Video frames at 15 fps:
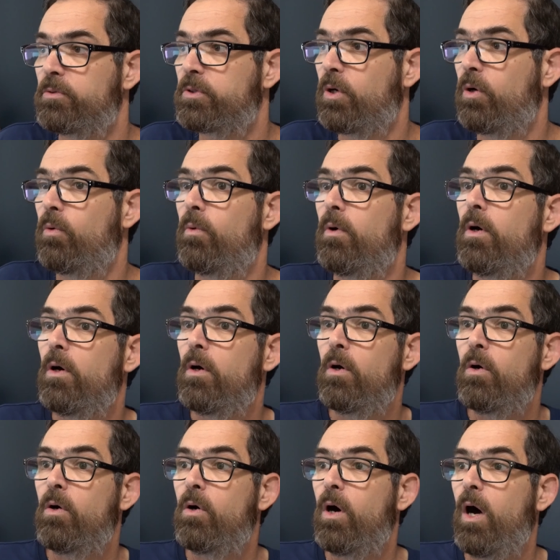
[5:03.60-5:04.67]
So
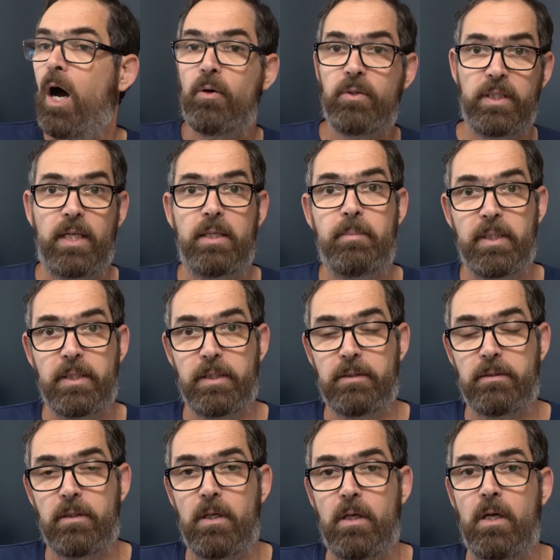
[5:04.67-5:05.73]
how did I build
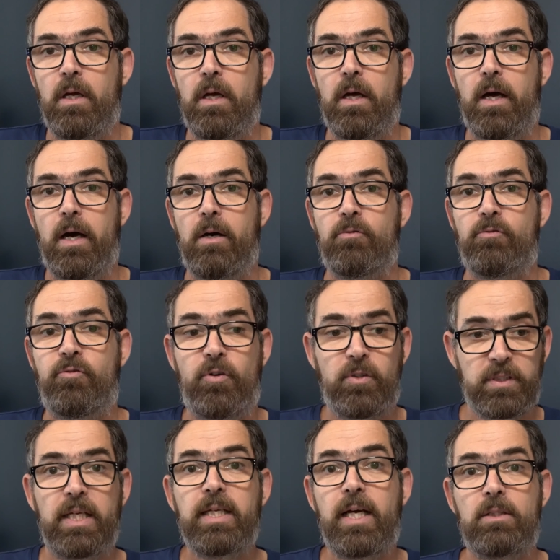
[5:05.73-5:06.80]
it?
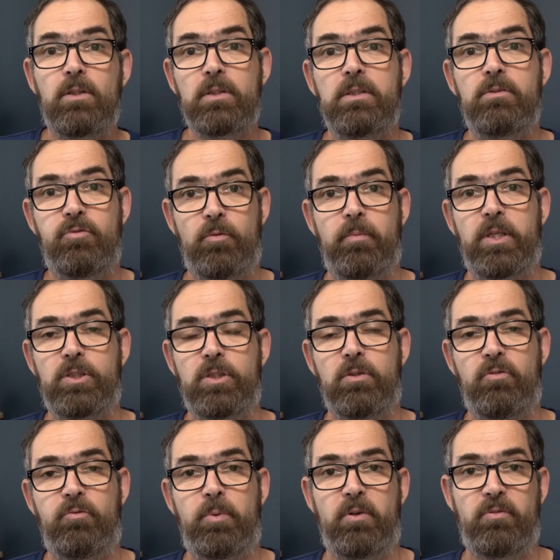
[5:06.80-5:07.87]
First, I got all the information
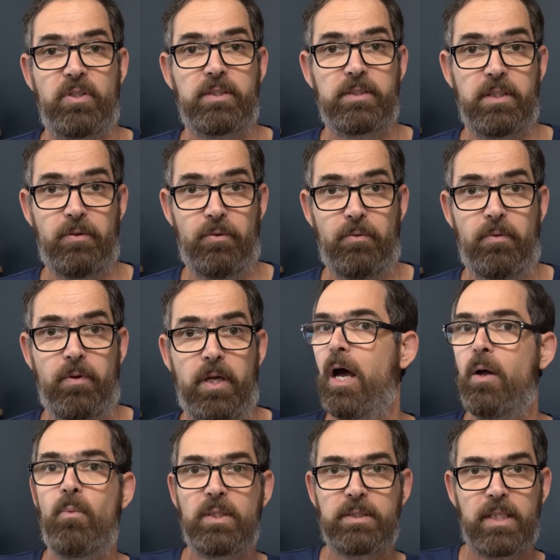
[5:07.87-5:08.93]
of previous year.
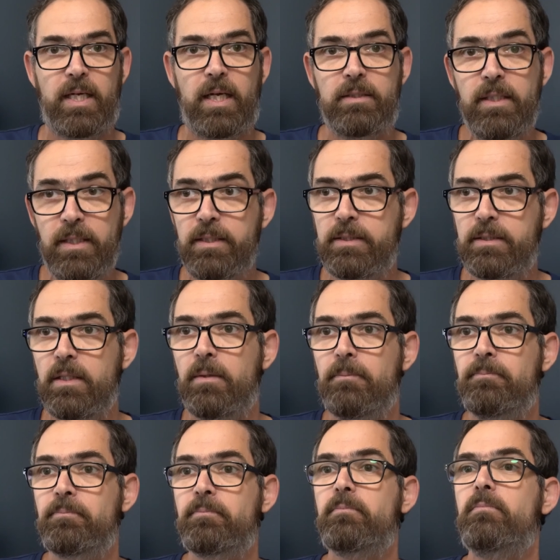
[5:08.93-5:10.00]
And once I got this,
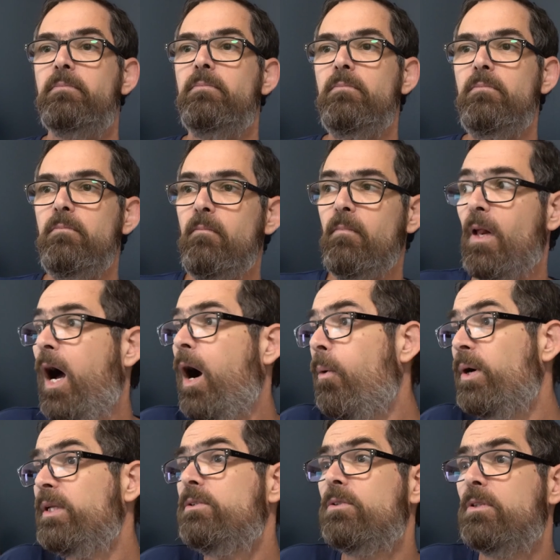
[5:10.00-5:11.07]
I
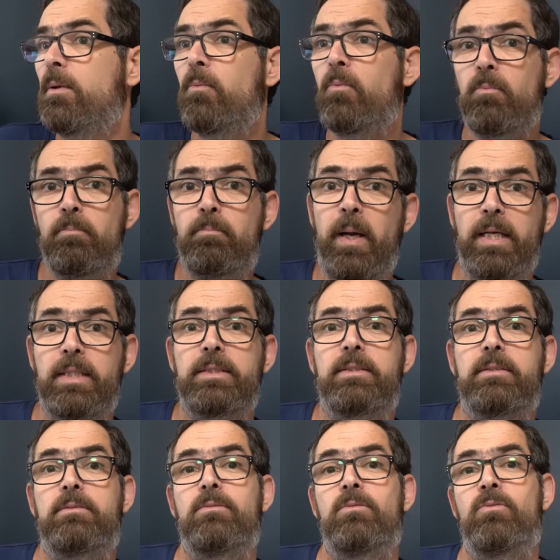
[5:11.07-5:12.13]
went to the best
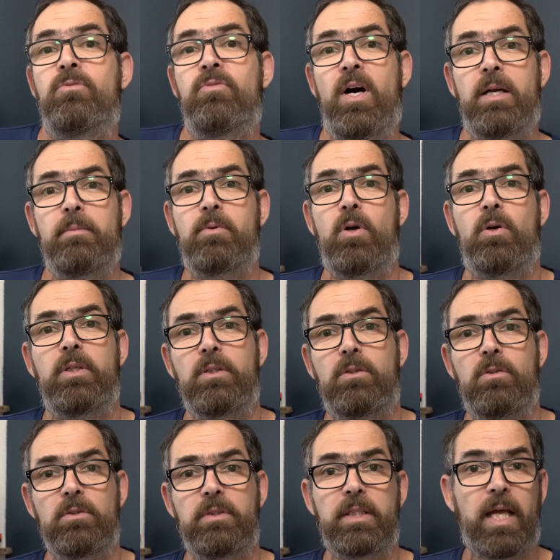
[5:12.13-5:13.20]
vibe coding
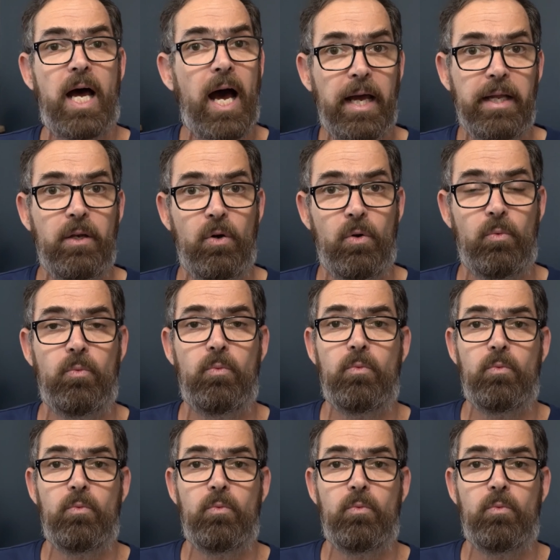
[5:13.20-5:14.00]
tool that I know